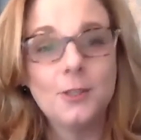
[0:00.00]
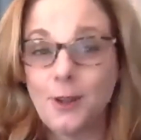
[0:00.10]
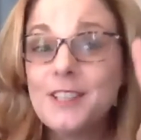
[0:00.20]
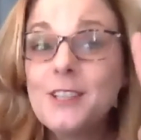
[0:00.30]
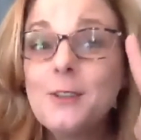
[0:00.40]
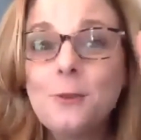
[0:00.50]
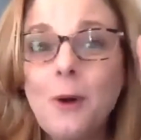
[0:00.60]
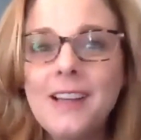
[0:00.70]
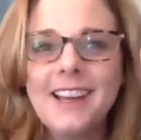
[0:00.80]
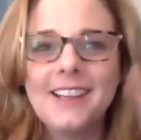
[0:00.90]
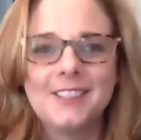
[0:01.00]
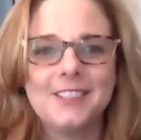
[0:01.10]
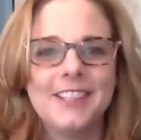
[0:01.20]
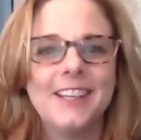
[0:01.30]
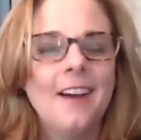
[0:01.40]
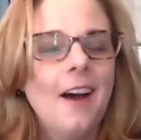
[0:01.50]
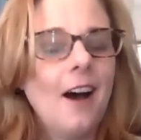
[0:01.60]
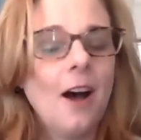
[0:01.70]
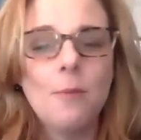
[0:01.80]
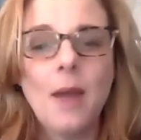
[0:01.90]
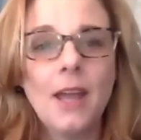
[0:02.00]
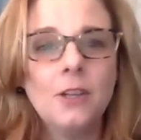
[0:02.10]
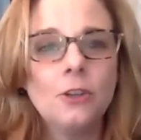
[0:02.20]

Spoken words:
So I've seen you twice actually, and